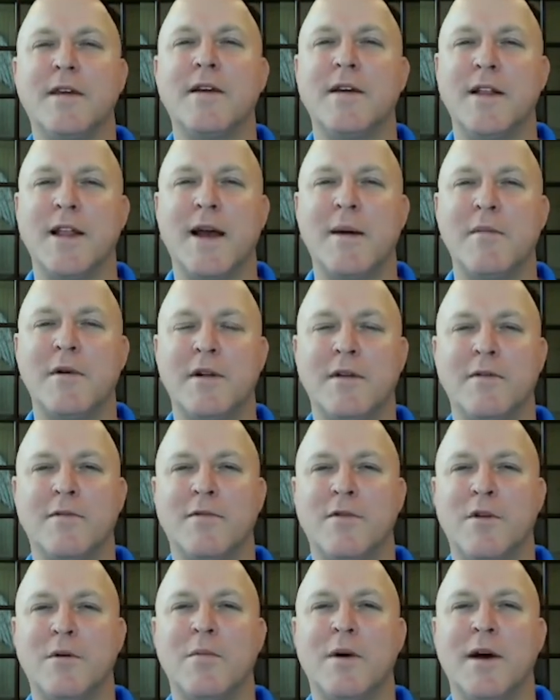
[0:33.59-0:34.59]
collaborative
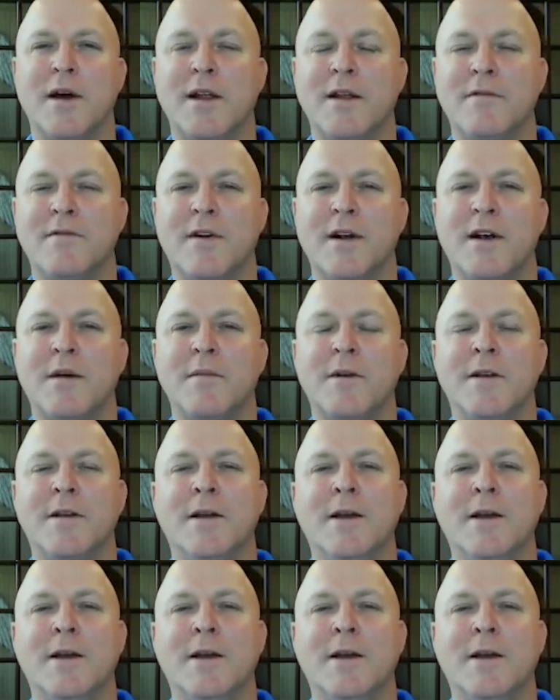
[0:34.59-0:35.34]
robot environment,